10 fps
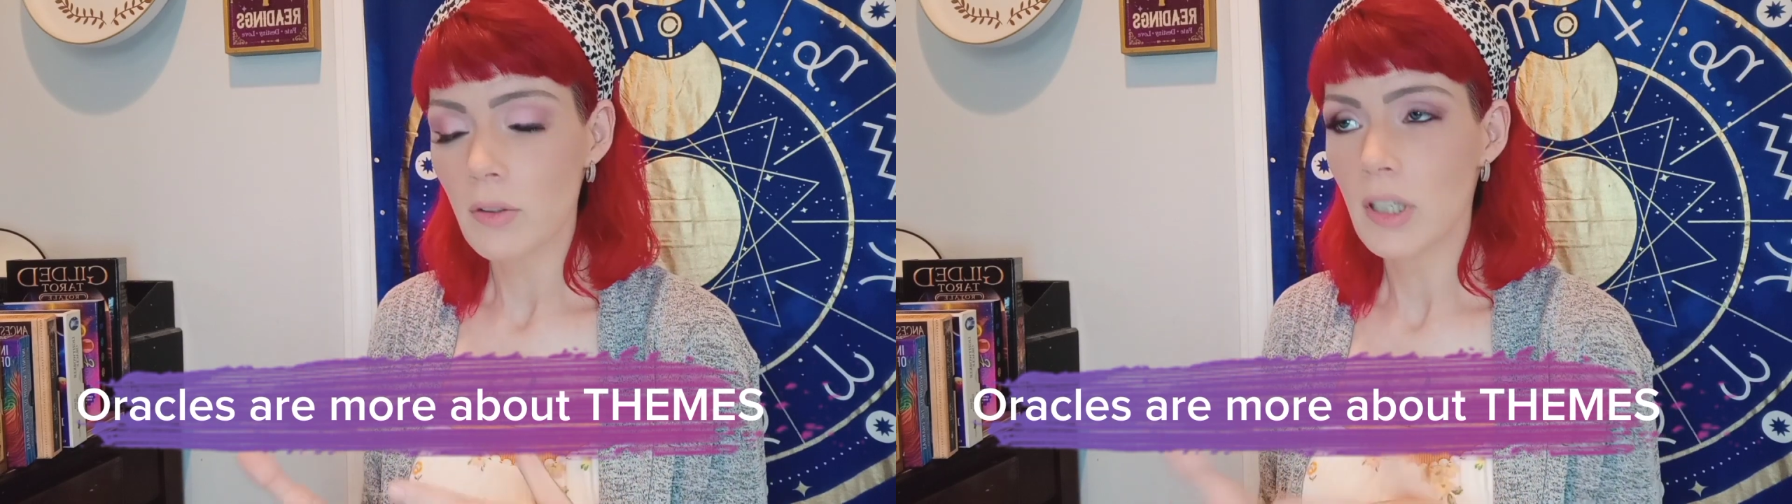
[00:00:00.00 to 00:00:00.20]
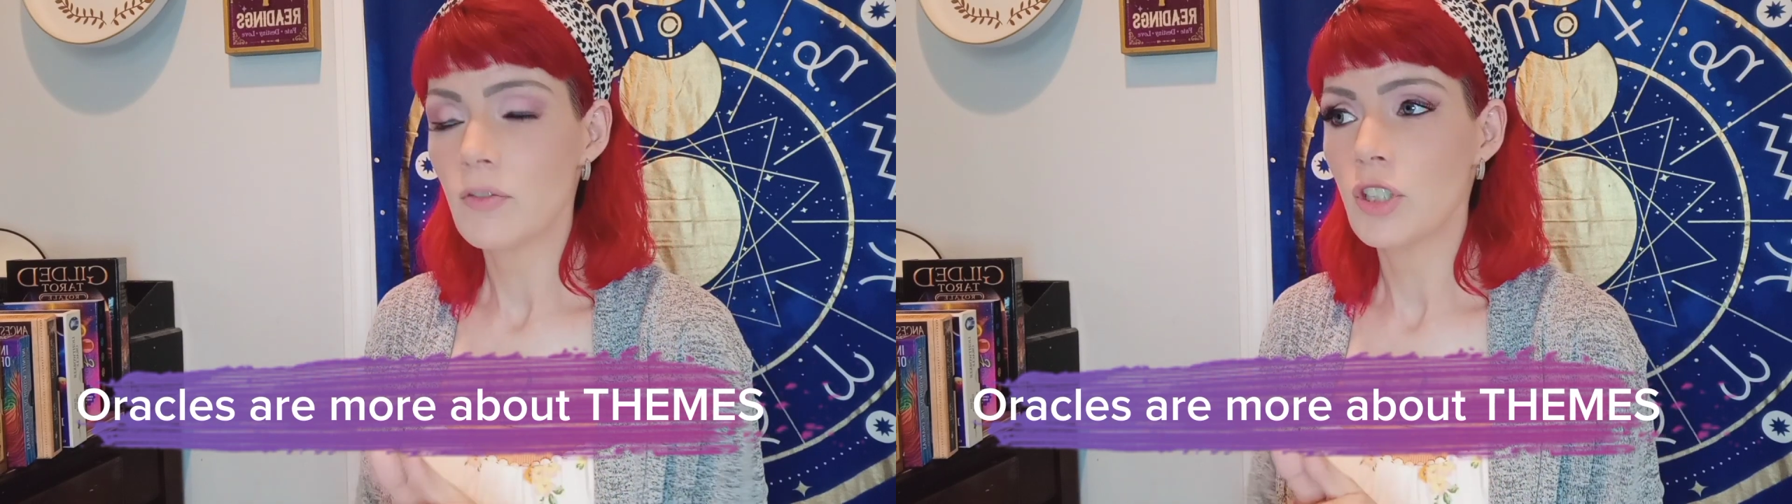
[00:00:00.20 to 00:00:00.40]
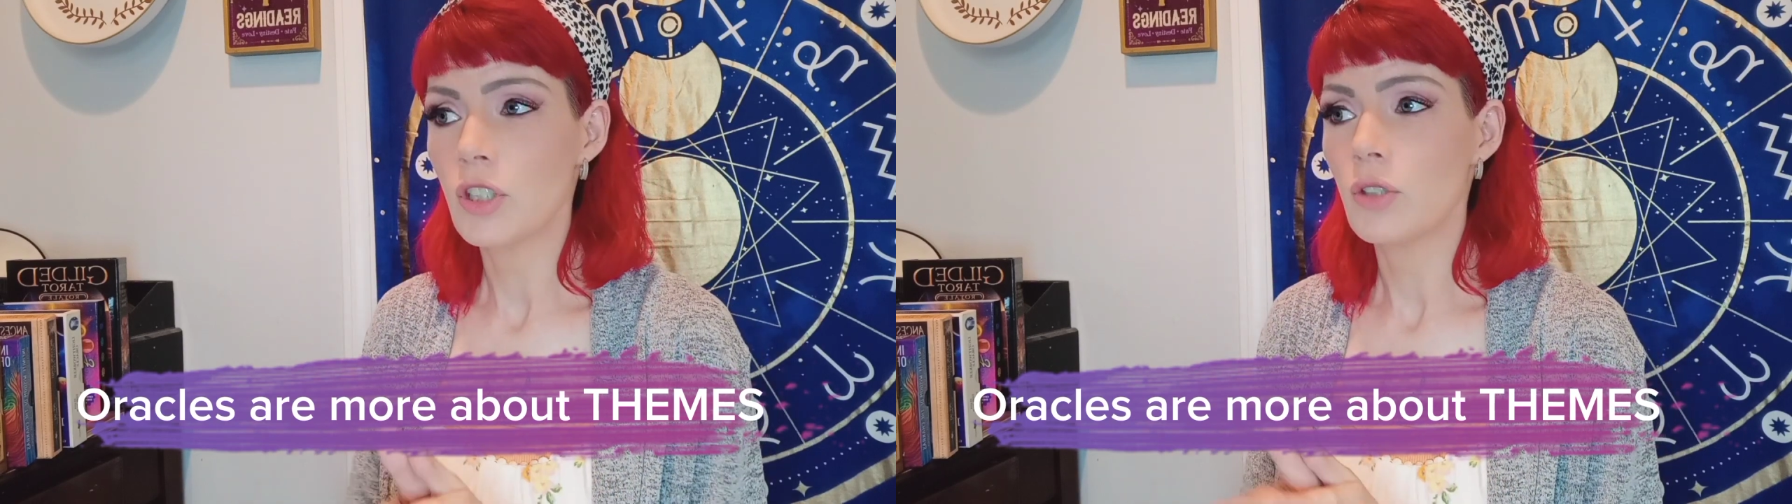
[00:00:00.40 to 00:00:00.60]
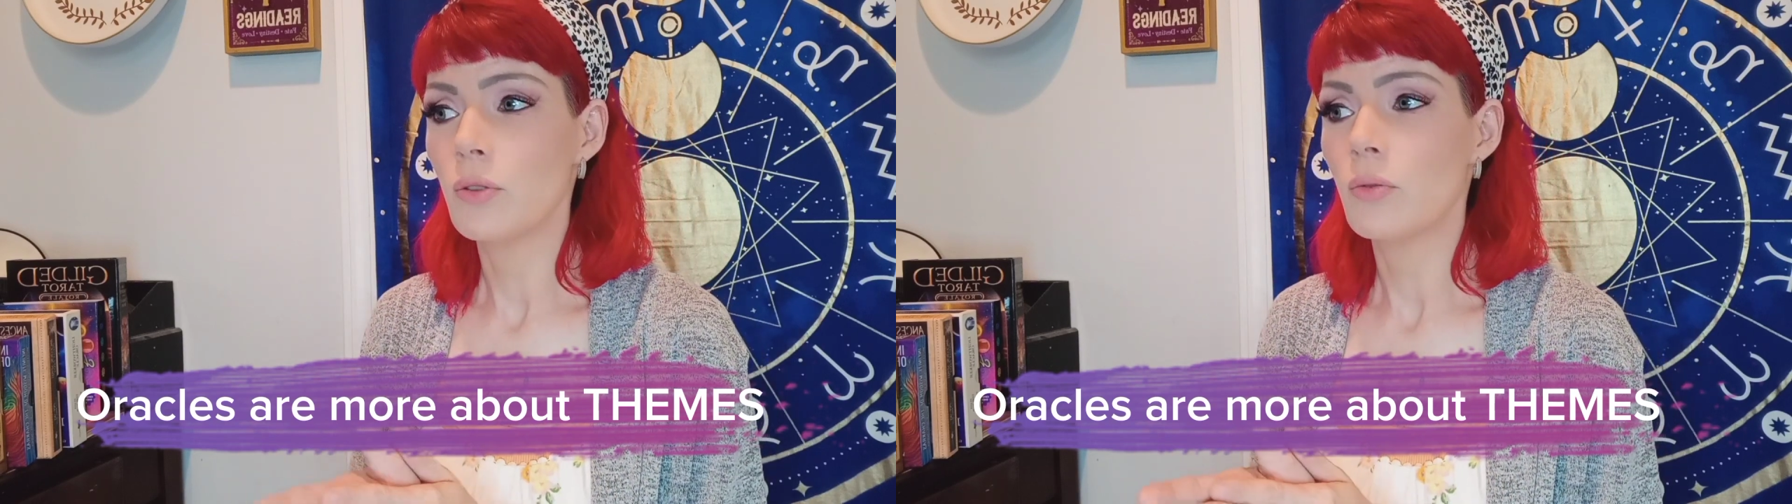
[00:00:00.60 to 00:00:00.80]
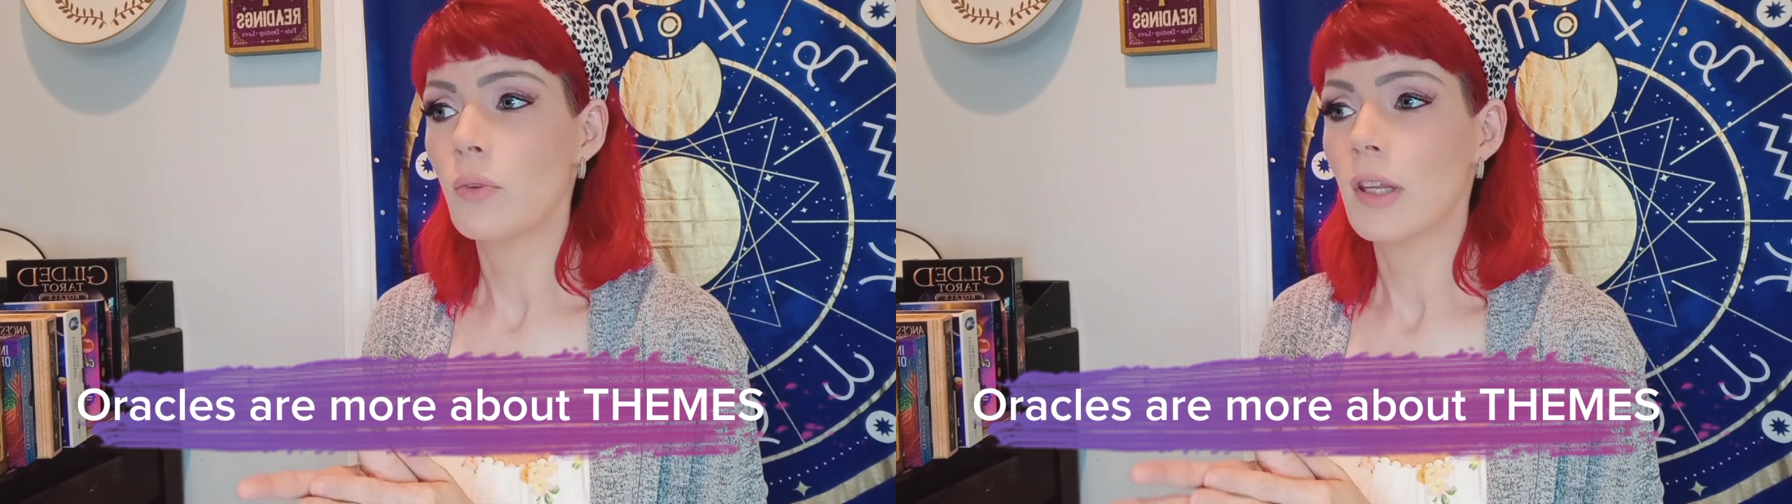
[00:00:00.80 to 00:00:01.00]
gives
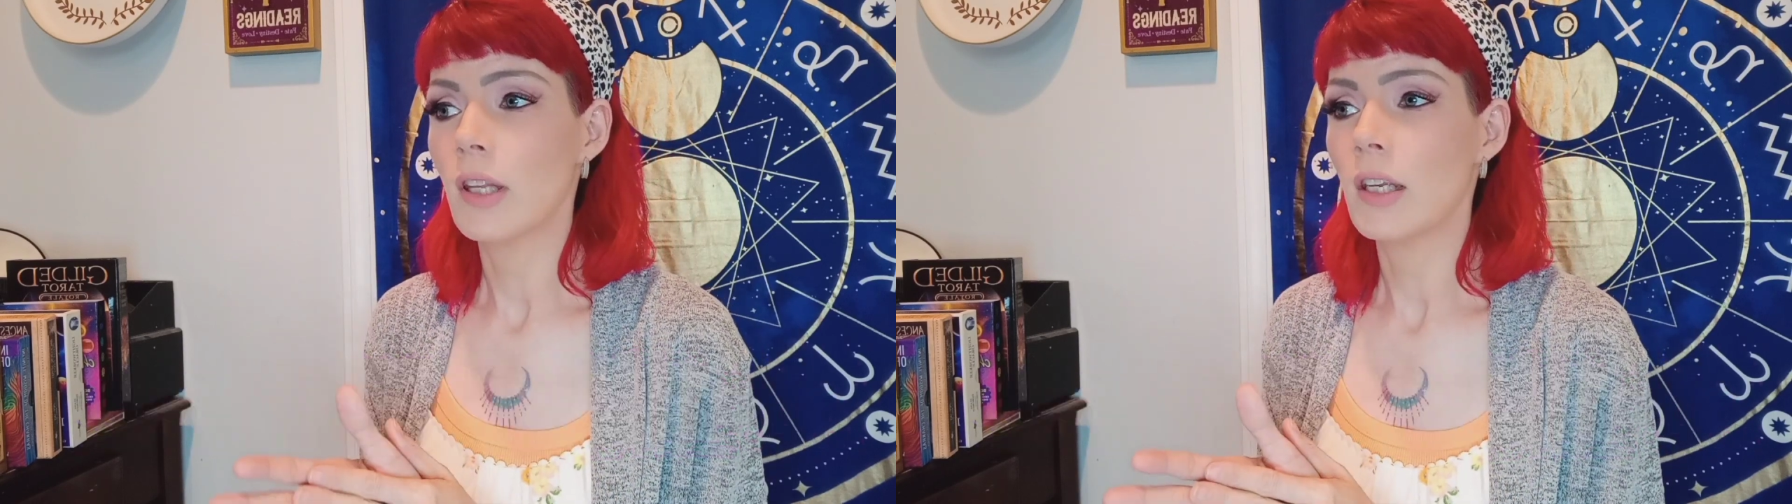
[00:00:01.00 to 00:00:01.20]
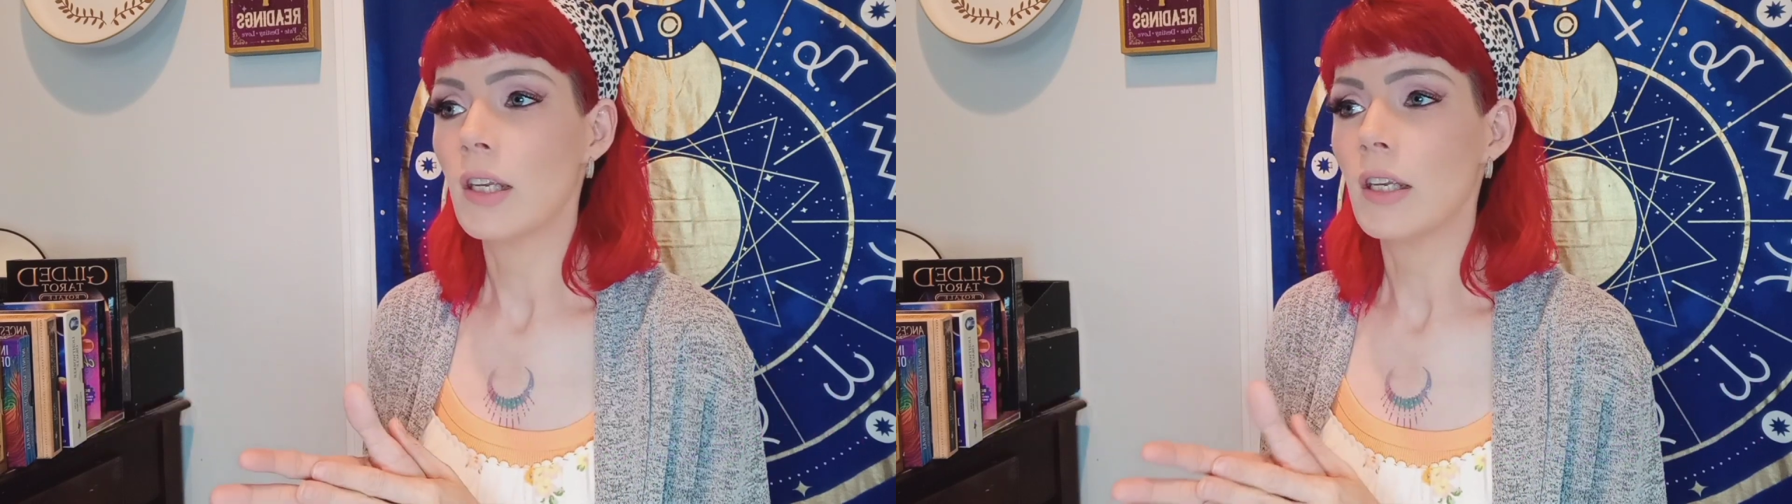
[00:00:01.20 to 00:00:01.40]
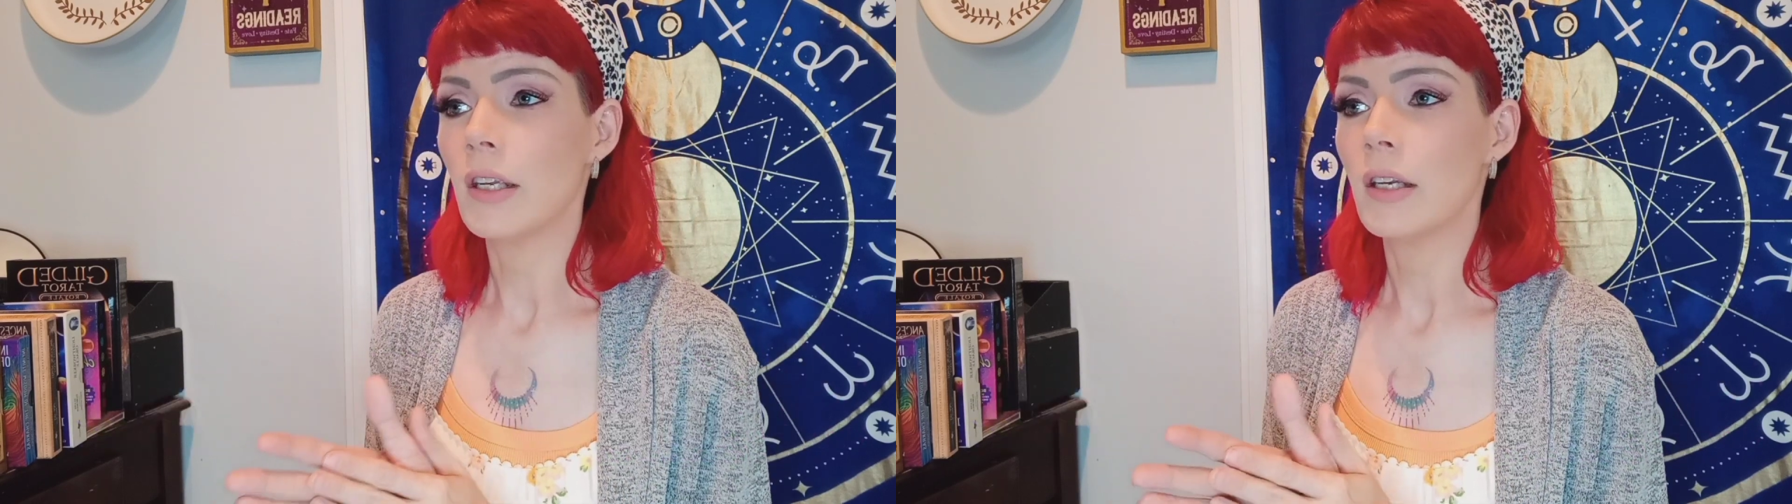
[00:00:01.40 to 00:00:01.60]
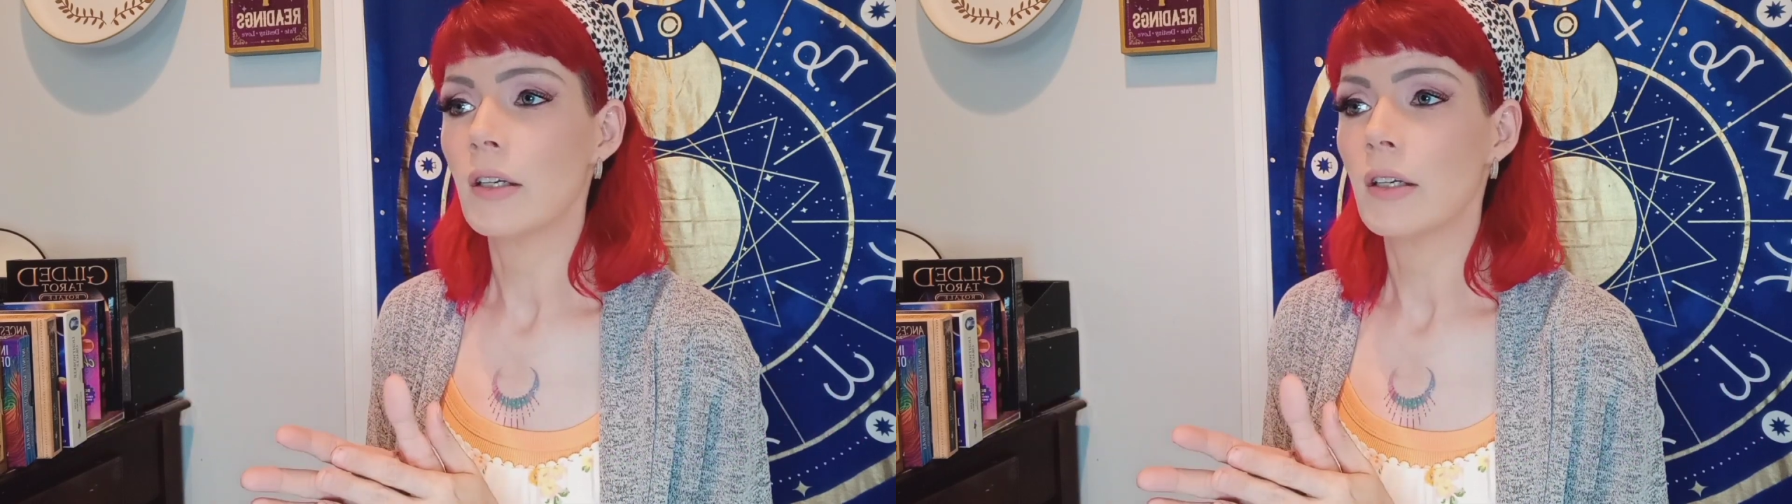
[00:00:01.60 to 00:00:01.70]
you the